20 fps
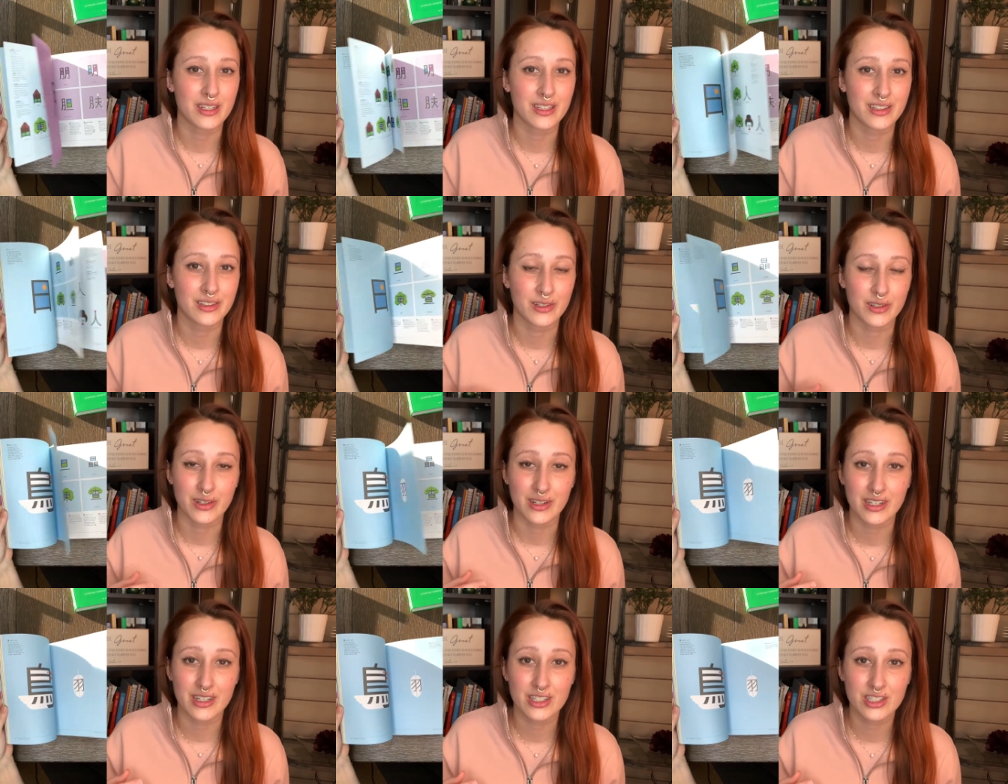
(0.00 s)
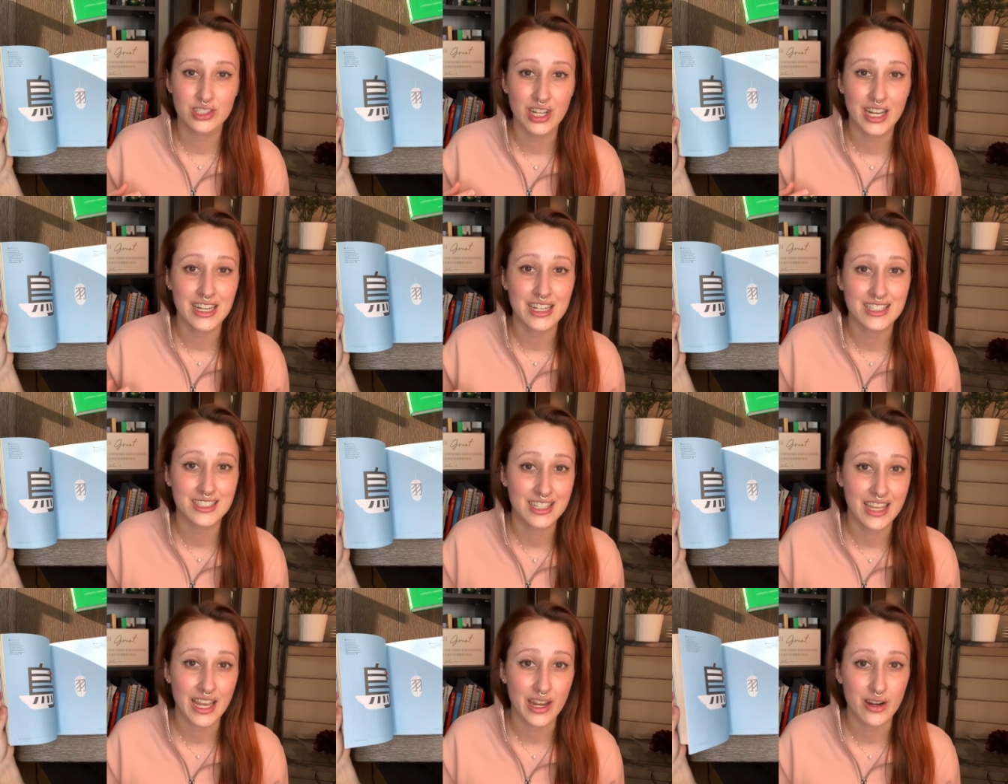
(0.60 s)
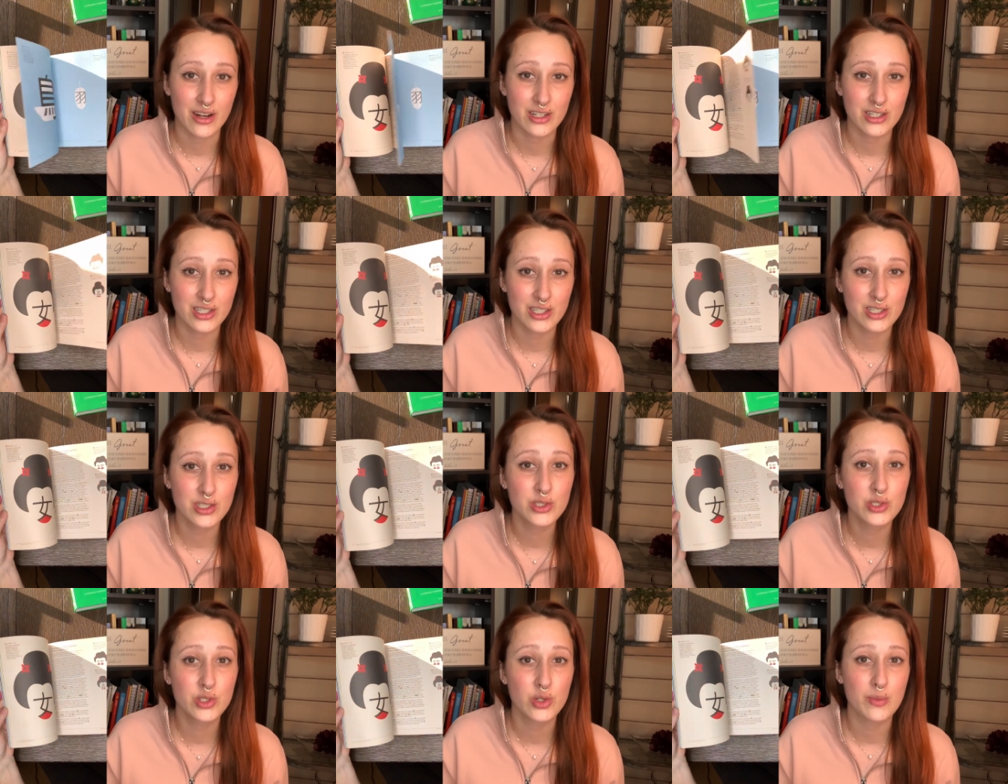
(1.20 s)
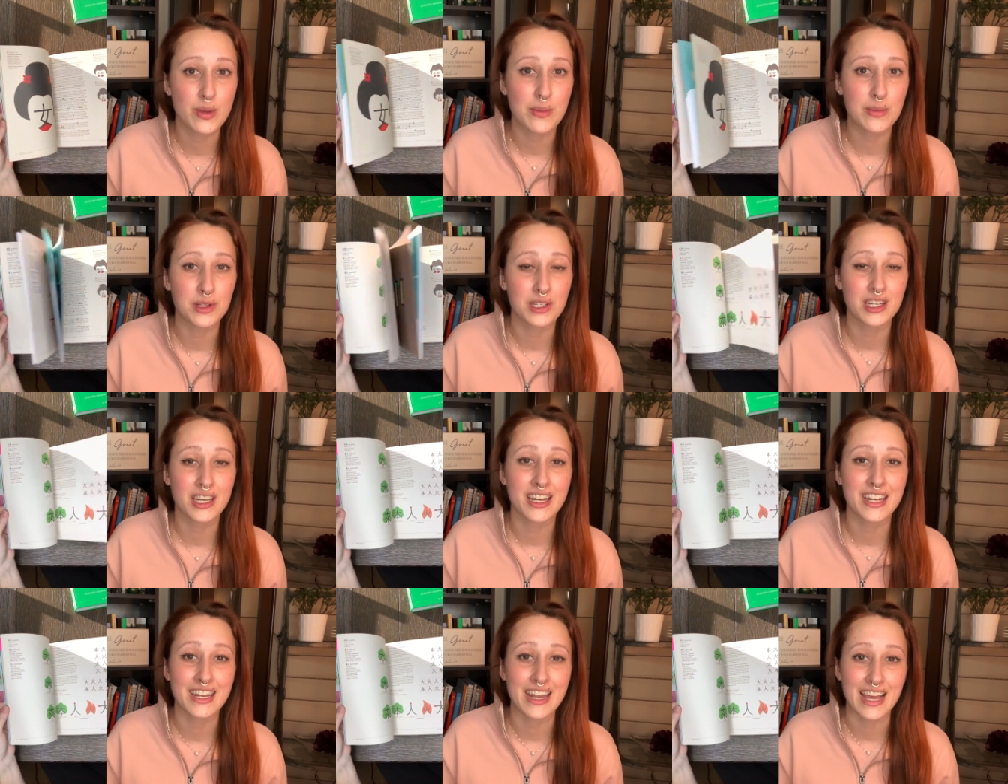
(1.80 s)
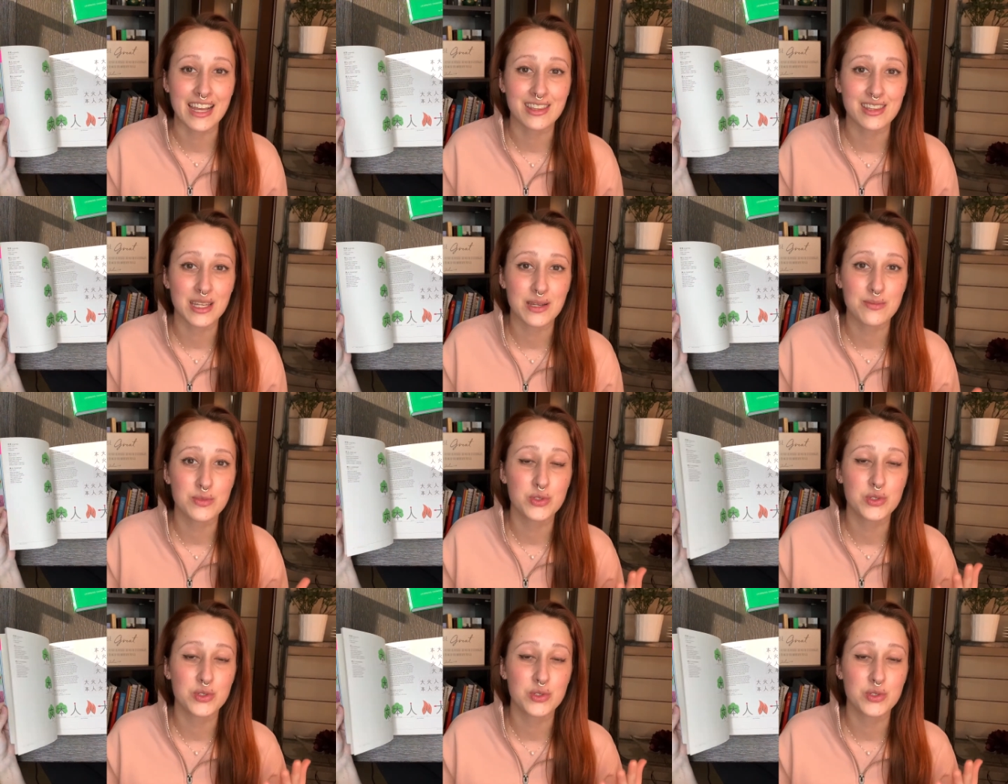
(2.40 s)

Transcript: learn Chinese characters, to be able to connect them